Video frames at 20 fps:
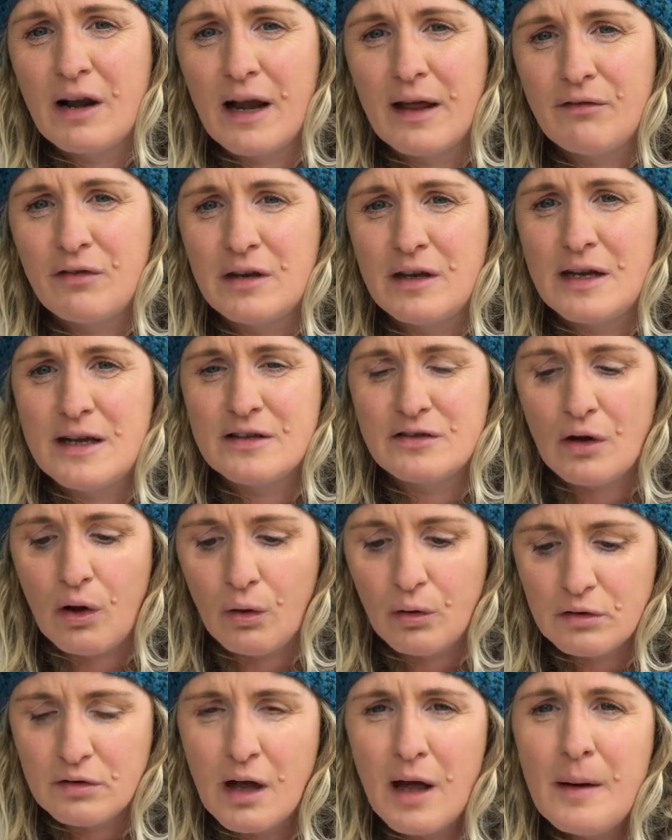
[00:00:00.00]
11 years
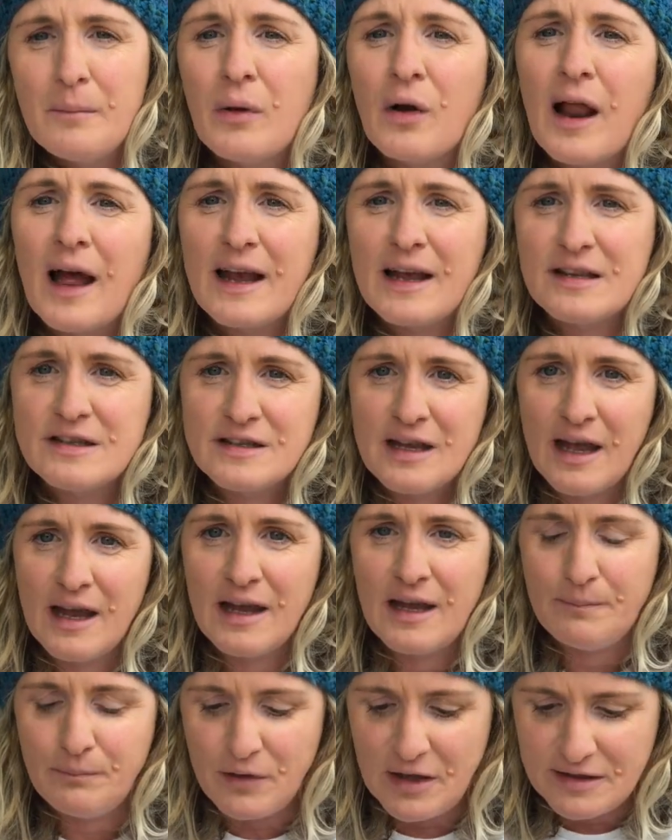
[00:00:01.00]
old. But like I
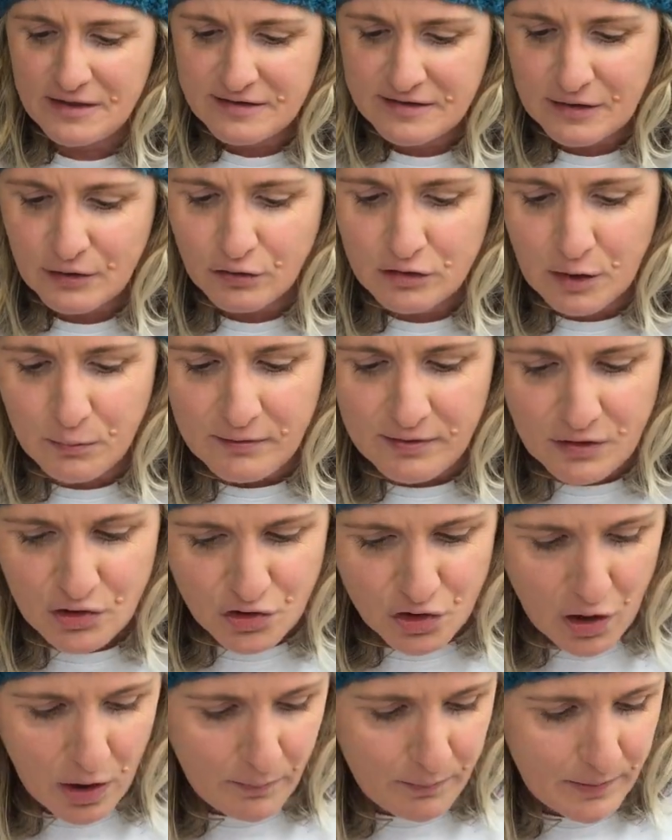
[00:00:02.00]
say, it's still doing the
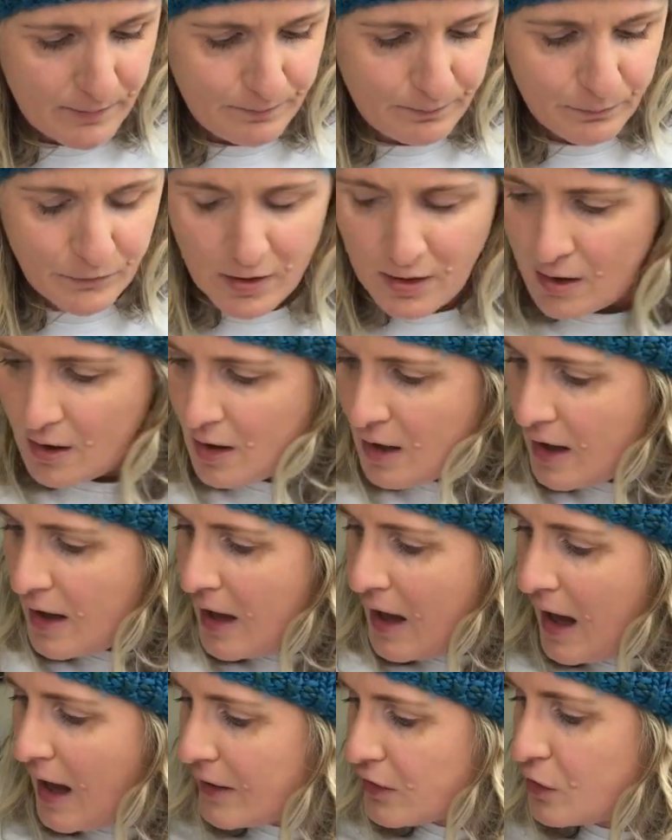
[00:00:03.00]
job.
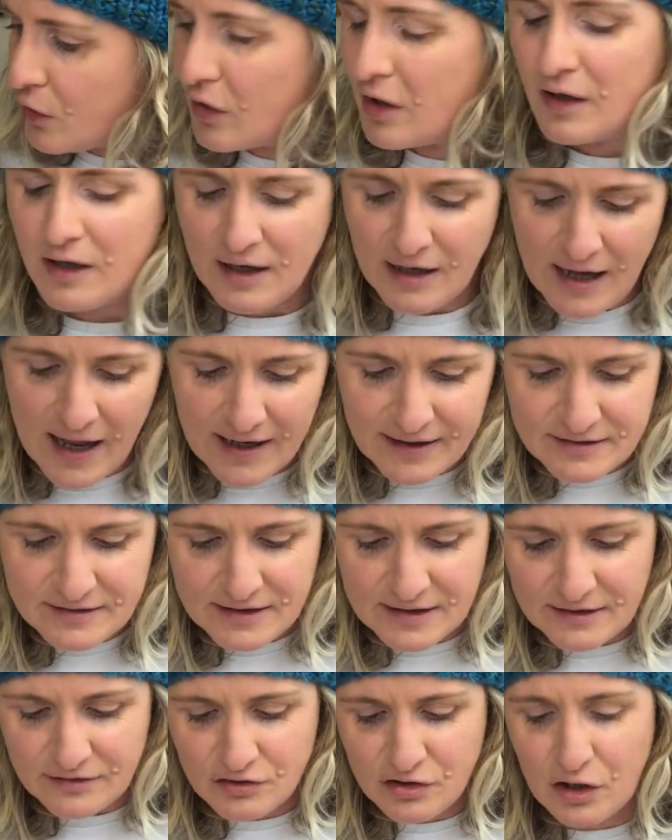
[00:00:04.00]
You can connect
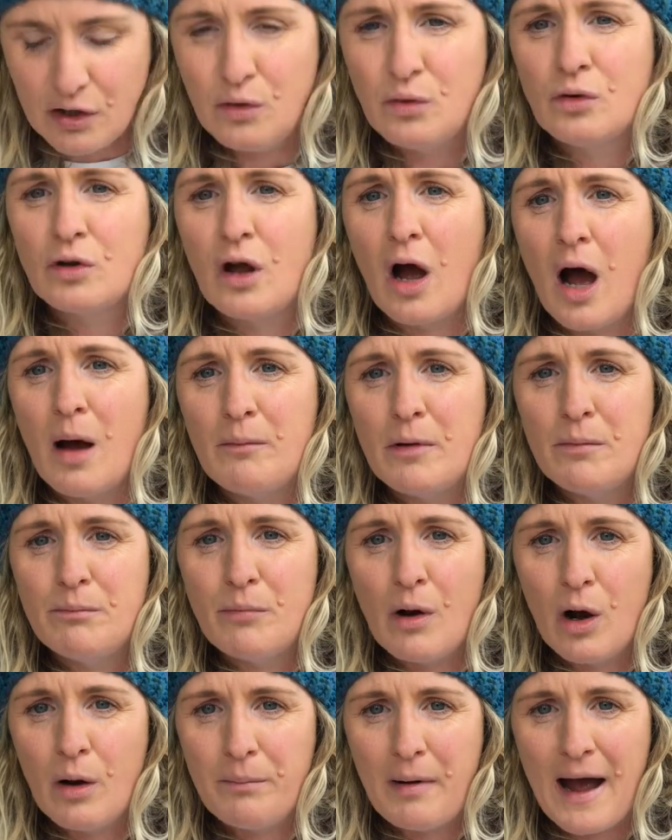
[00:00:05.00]
it to Garmin
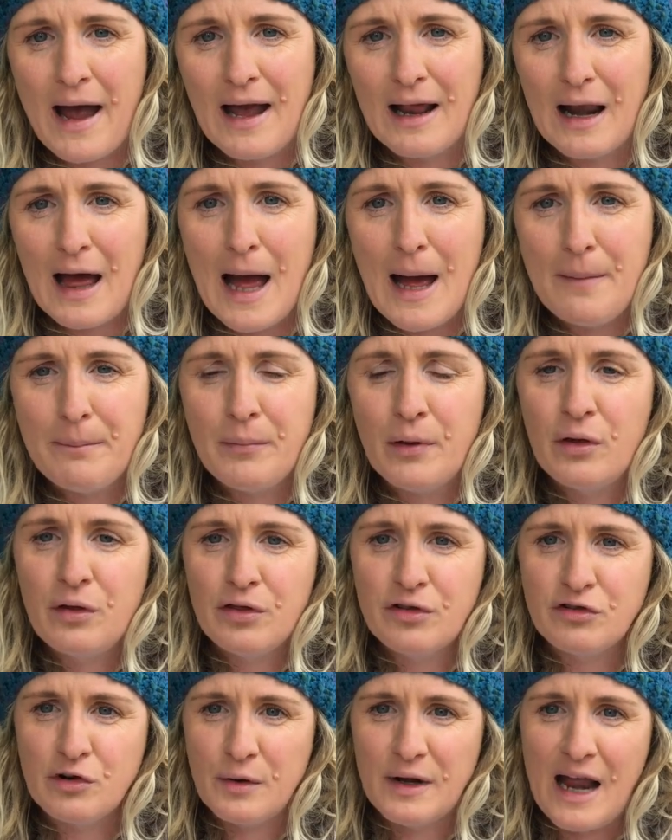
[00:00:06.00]
mobile app
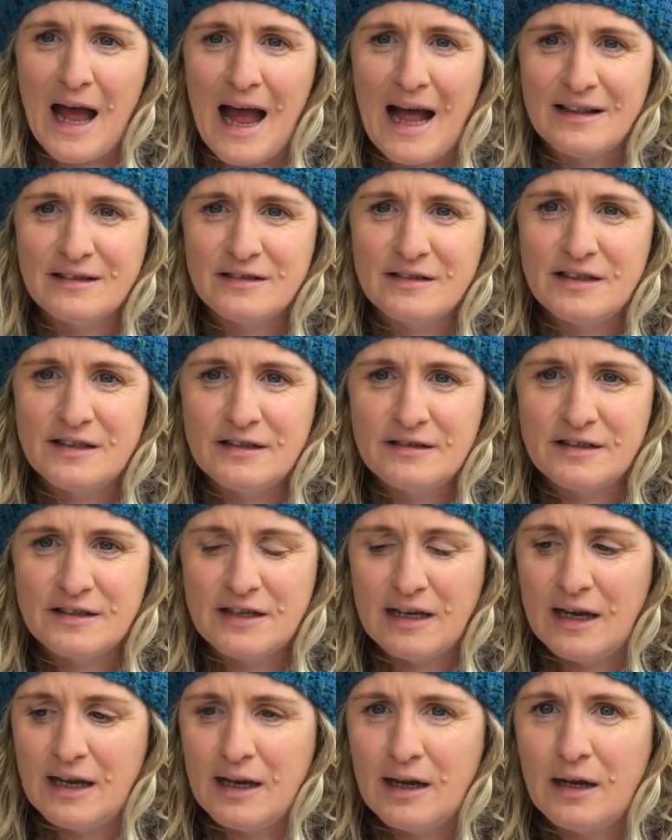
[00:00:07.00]
through an Ant
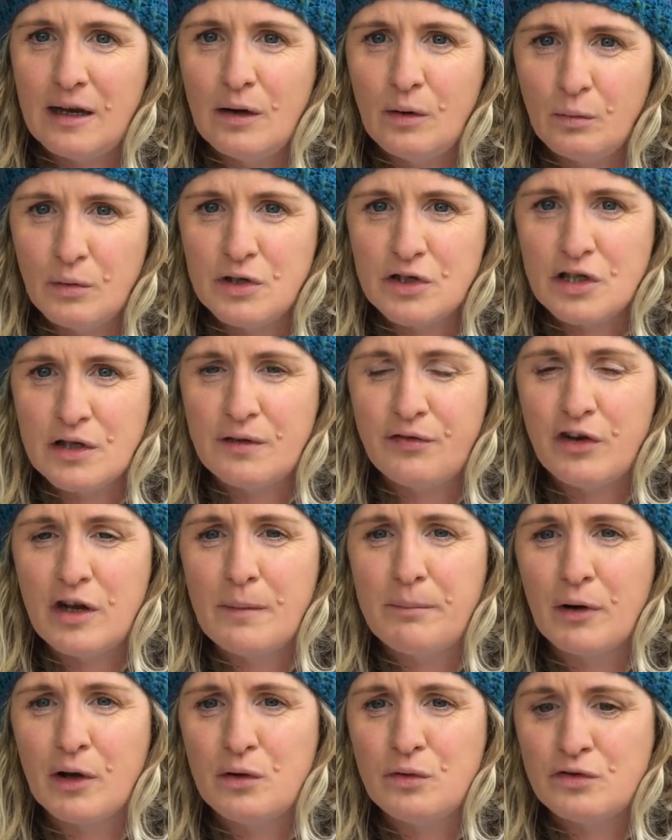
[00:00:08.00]
stick, which is for your
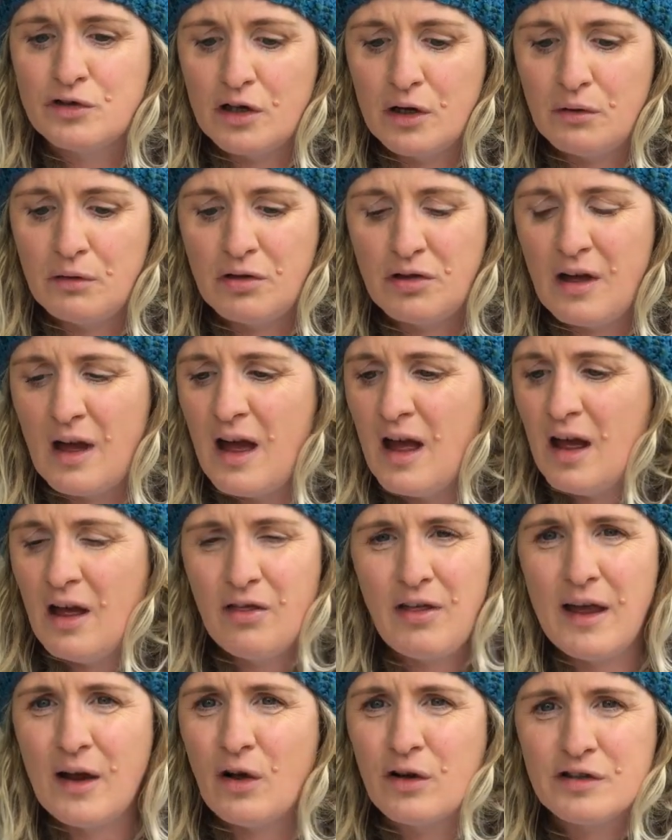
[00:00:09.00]
Bluetooth.
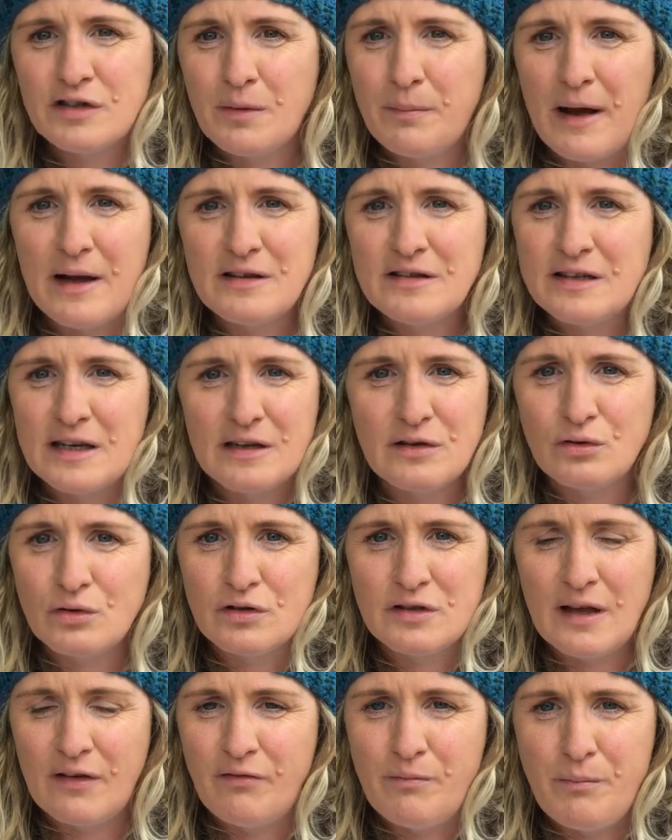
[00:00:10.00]
They cost about six or
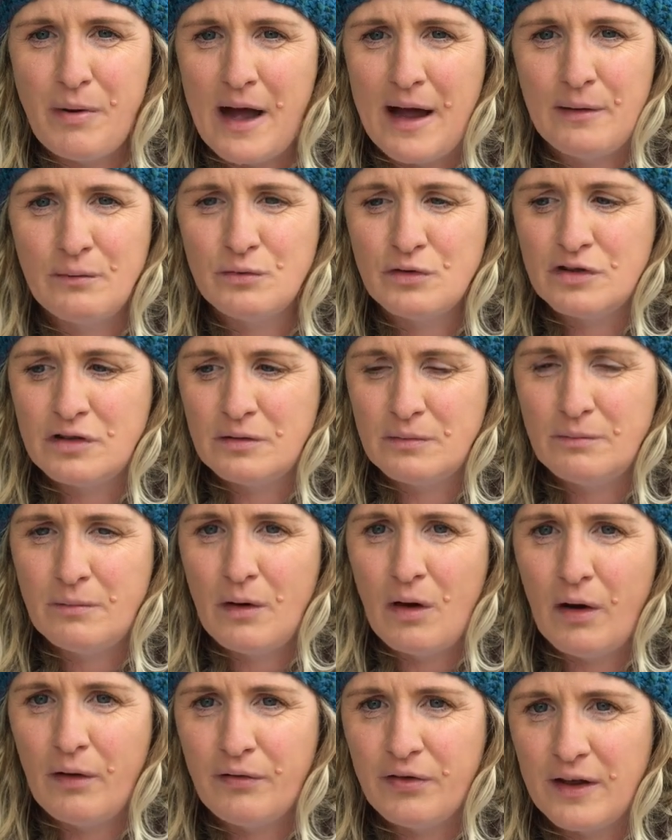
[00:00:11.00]
seven pounds
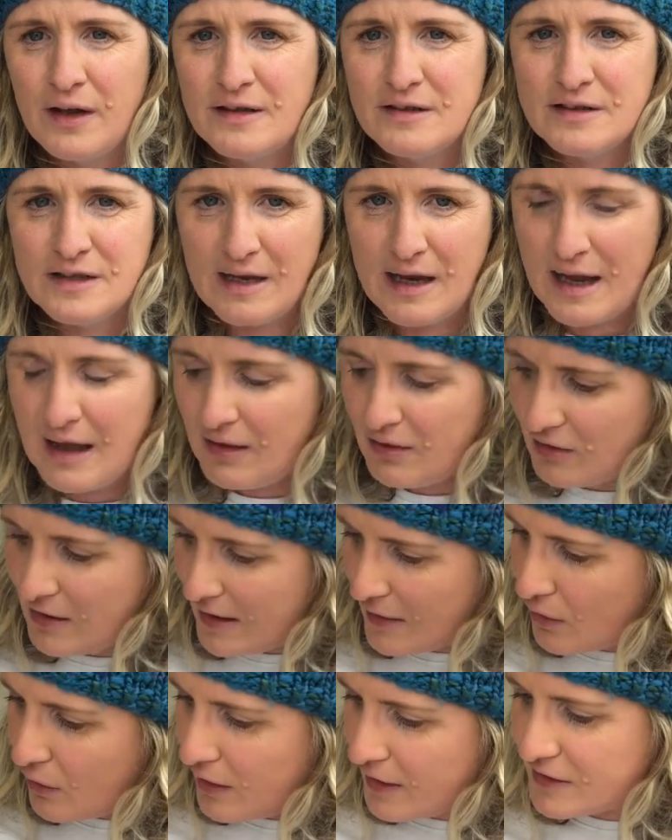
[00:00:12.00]
off the internet.
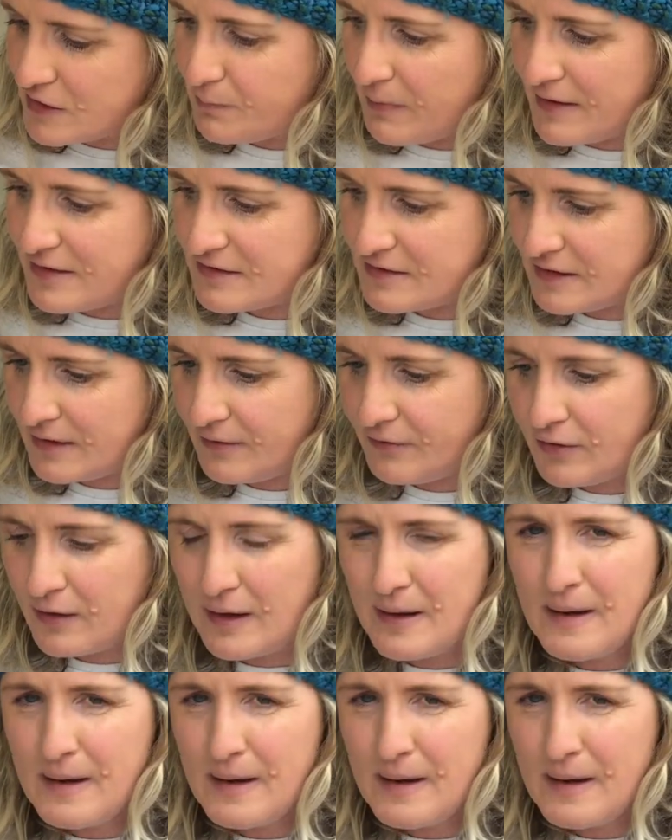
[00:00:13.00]
They're not expensive.